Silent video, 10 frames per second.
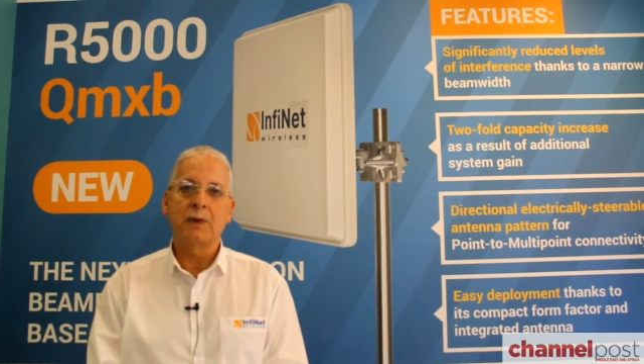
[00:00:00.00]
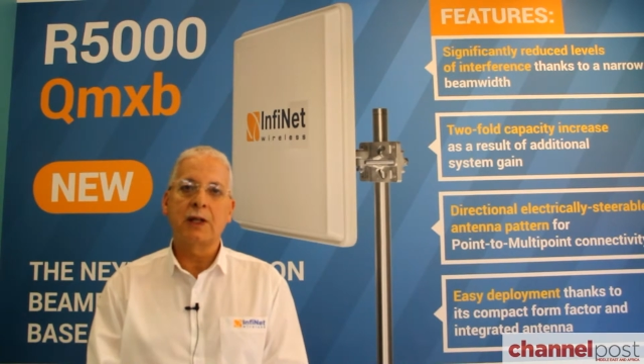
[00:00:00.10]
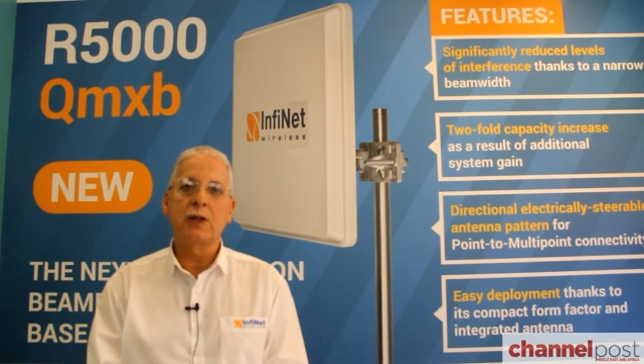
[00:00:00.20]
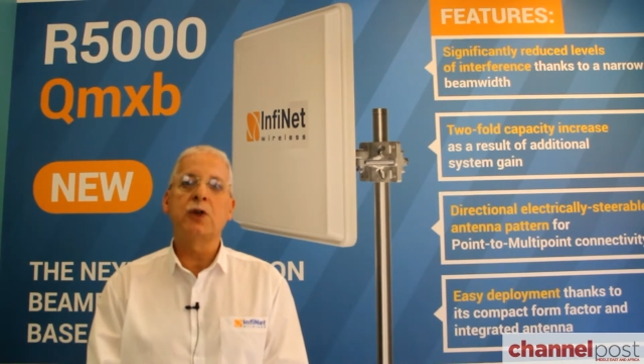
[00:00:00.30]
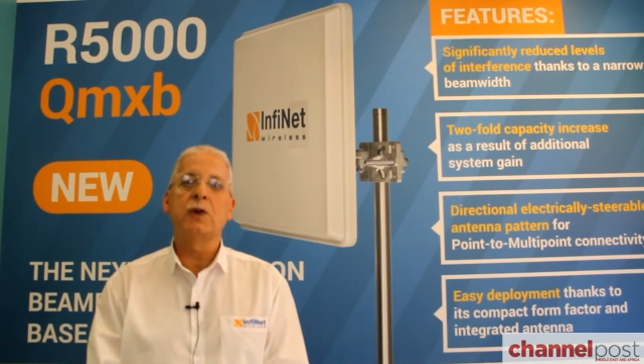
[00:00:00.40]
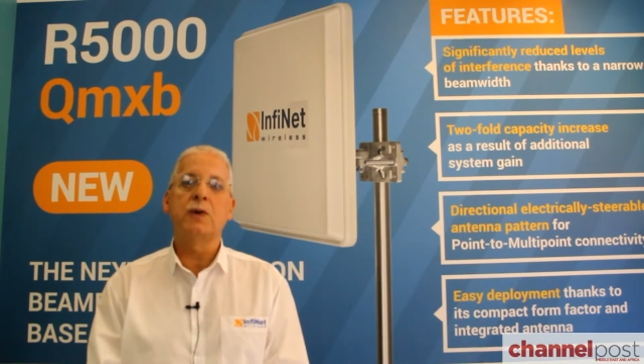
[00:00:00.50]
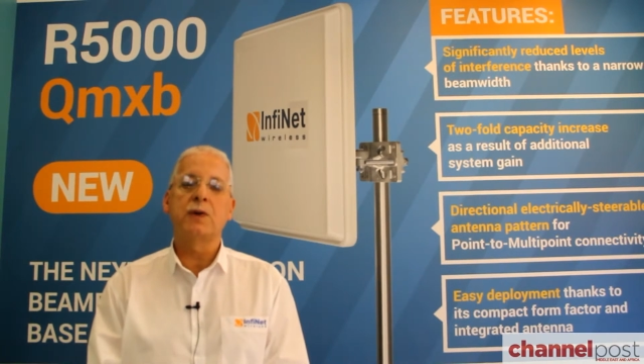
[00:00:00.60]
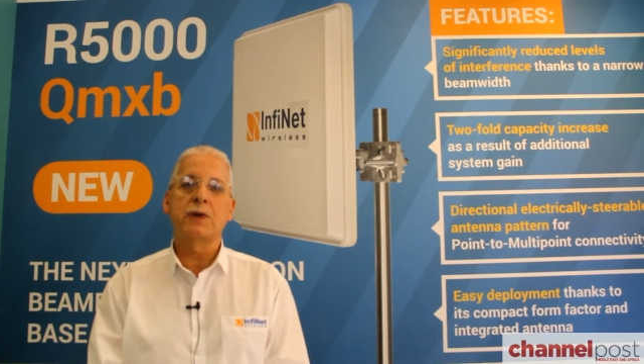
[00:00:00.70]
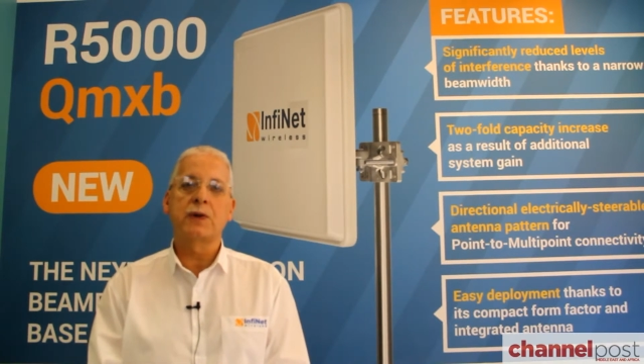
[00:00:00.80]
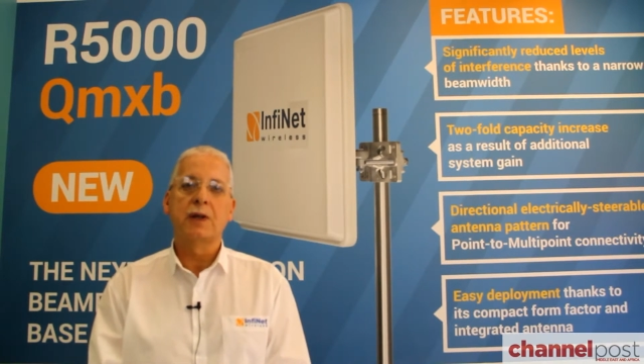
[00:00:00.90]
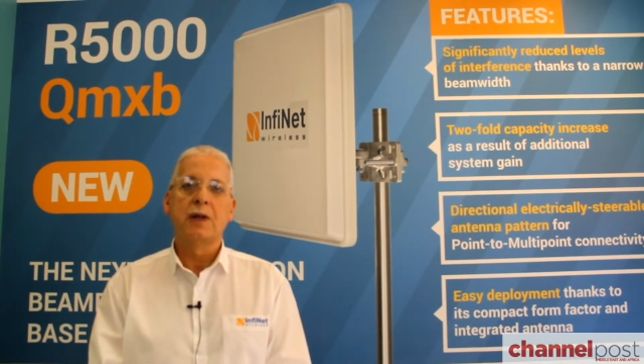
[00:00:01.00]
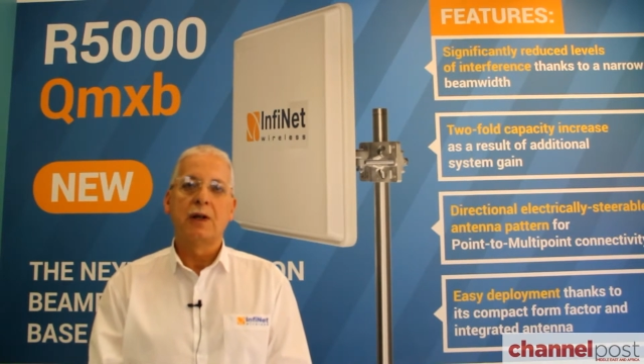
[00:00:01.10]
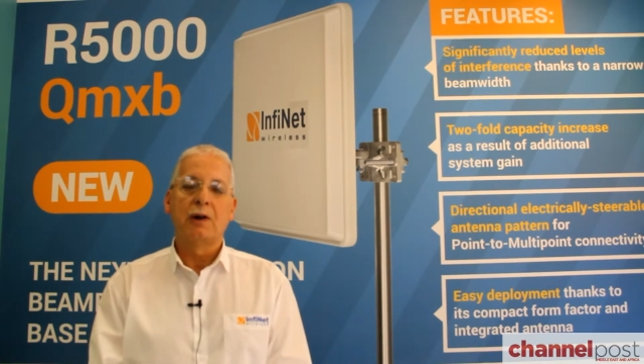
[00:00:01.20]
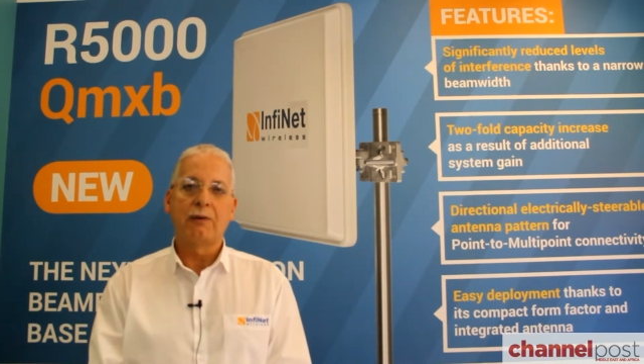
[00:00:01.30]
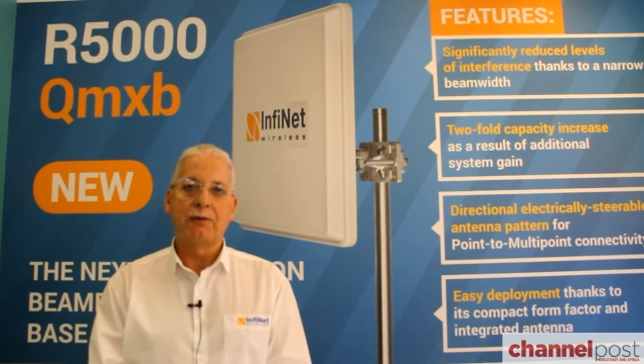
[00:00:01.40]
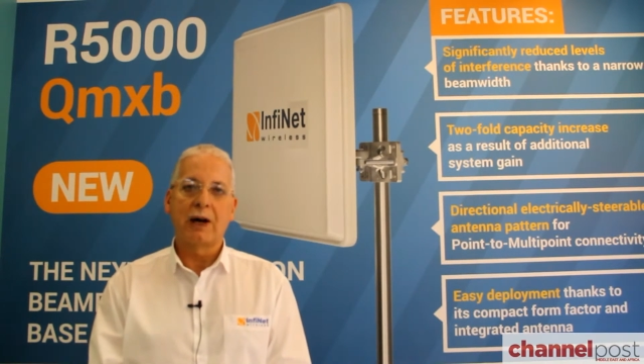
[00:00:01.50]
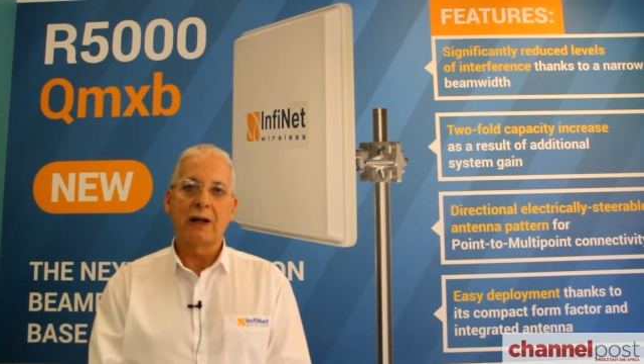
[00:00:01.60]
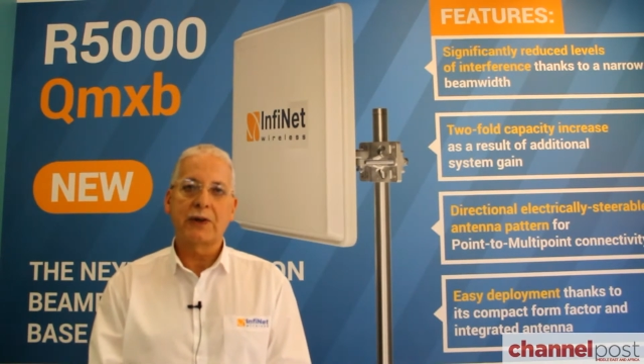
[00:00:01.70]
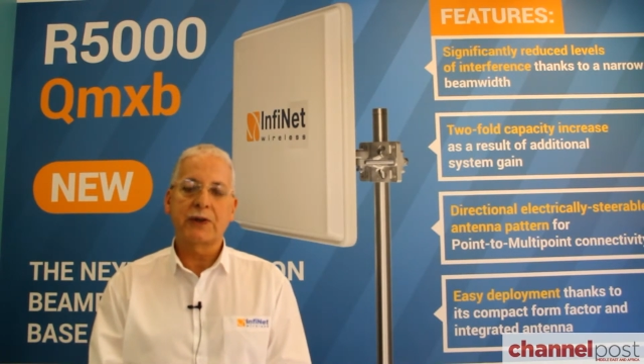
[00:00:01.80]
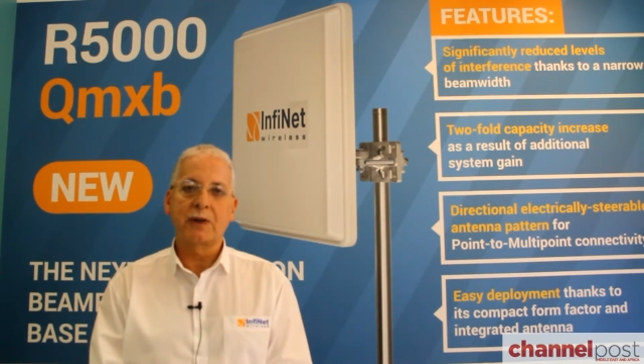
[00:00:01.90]
the use of
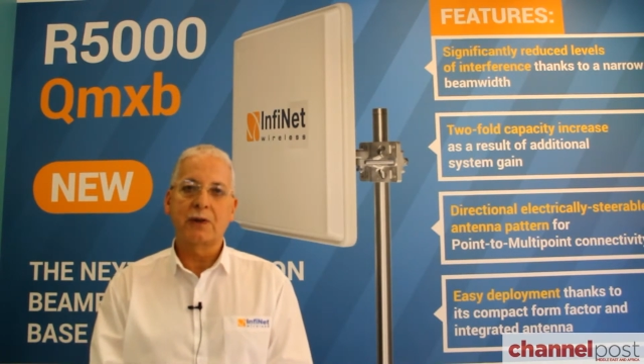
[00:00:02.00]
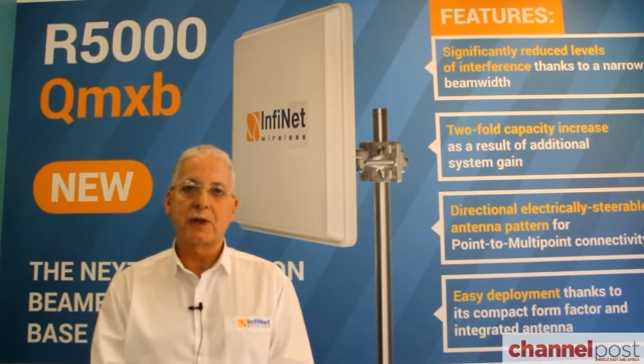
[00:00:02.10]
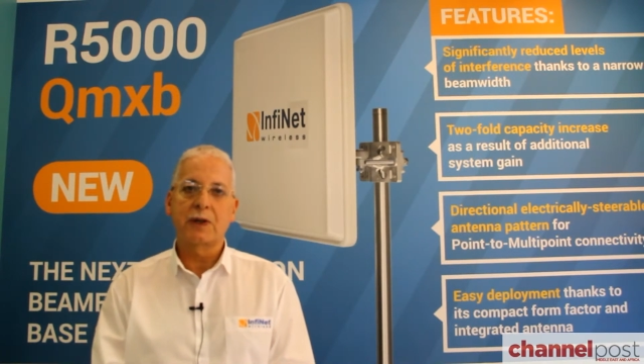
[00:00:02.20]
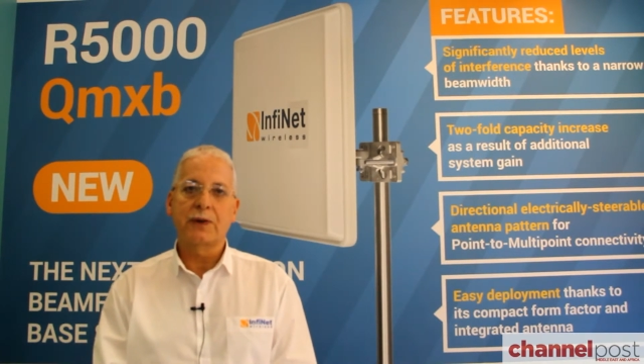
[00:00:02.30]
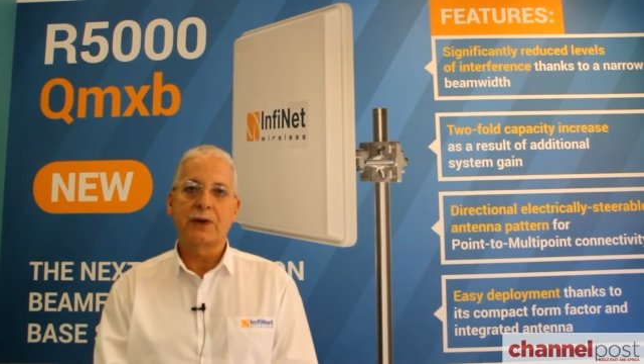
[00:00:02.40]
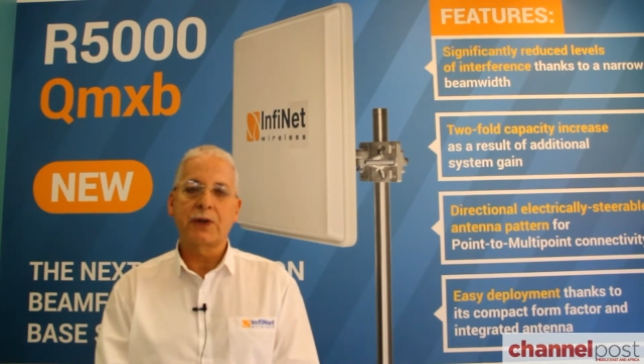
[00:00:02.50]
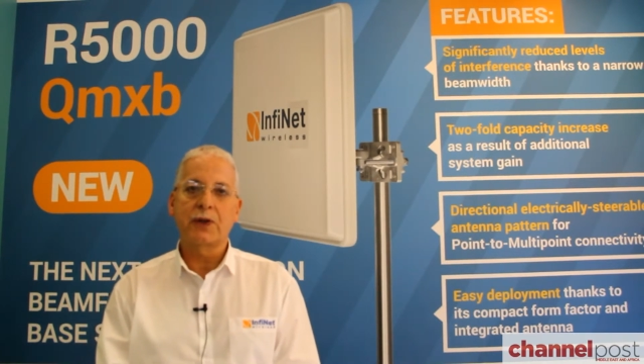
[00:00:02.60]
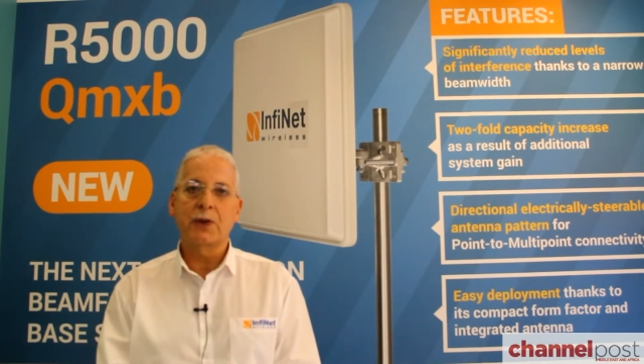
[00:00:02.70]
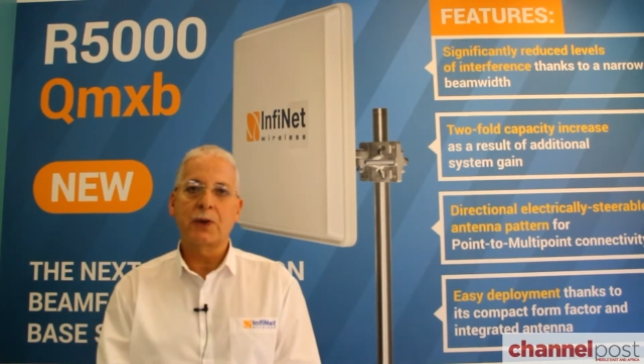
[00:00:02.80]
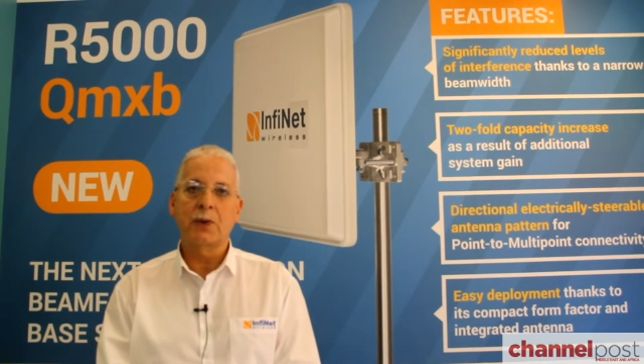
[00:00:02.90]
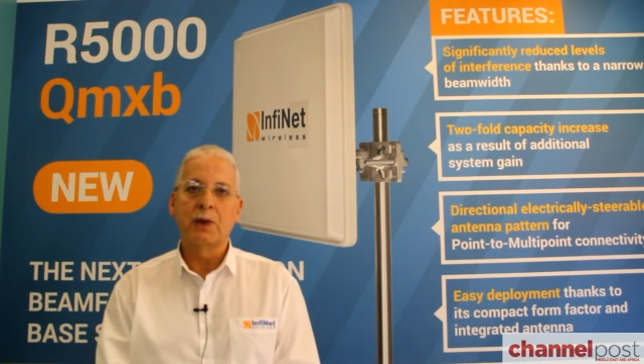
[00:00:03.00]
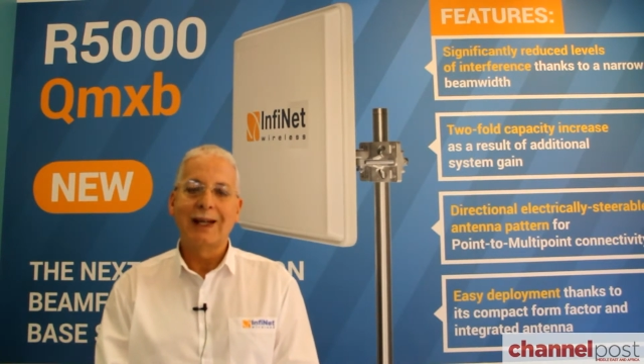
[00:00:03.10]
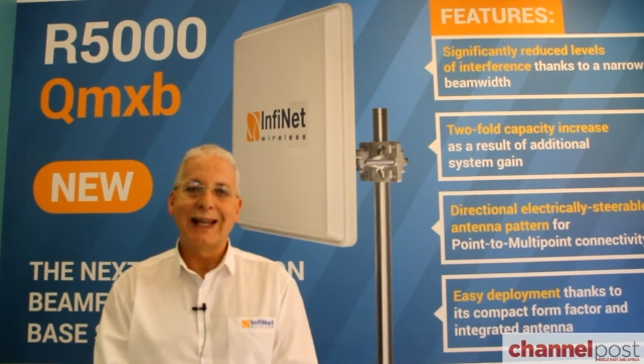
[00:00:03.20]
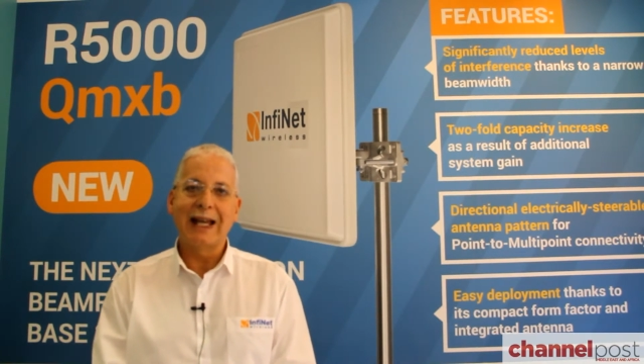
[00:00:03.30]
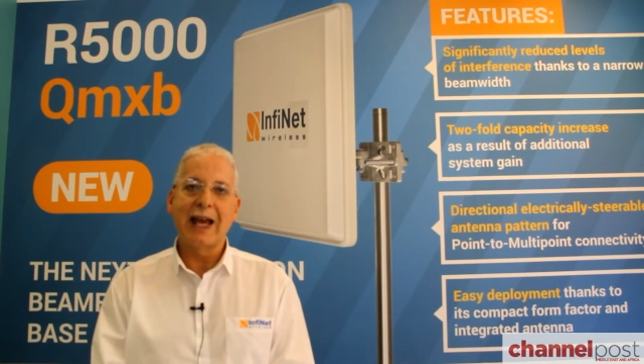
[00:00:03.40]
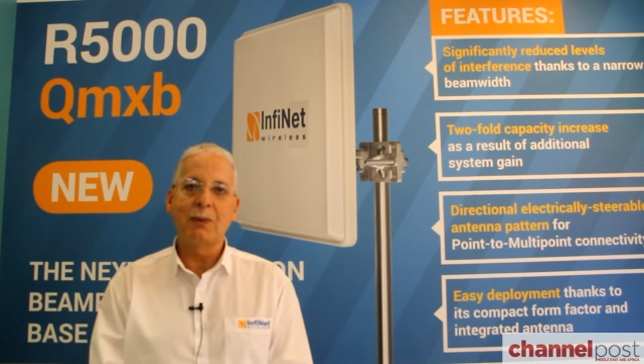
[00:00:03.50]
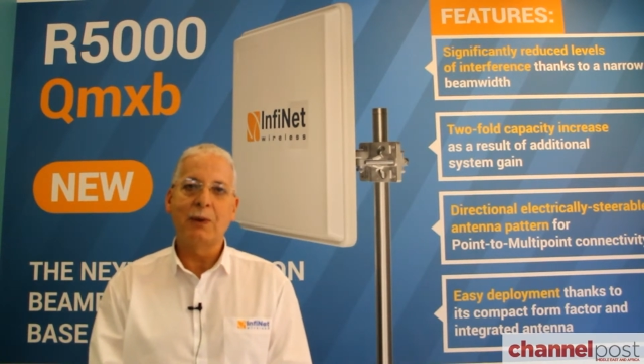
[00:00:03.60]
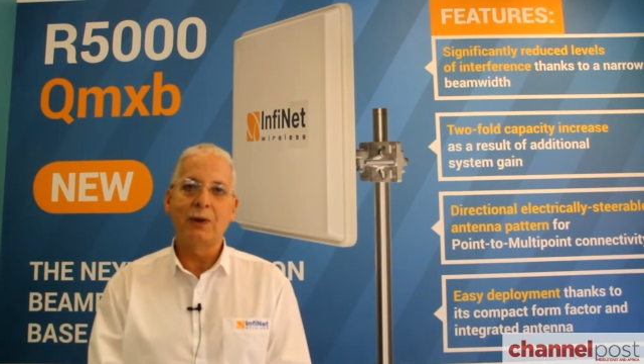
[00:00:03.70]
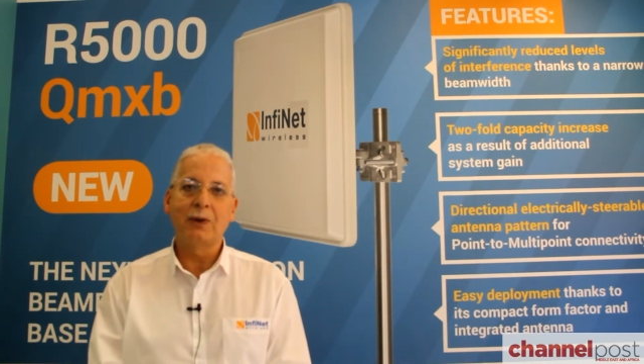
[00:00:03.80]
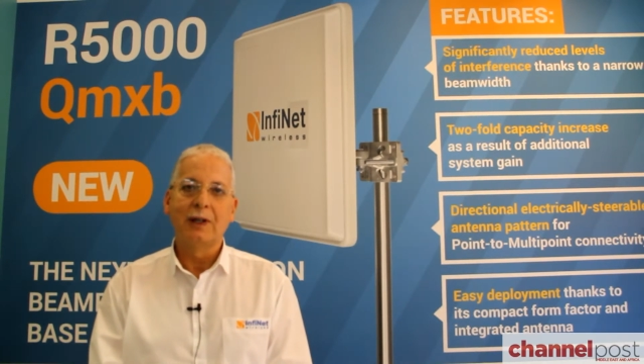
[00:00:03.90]
wireless solutions to
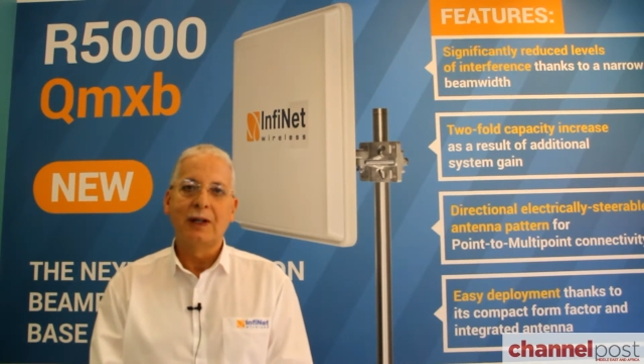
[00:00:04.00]
enable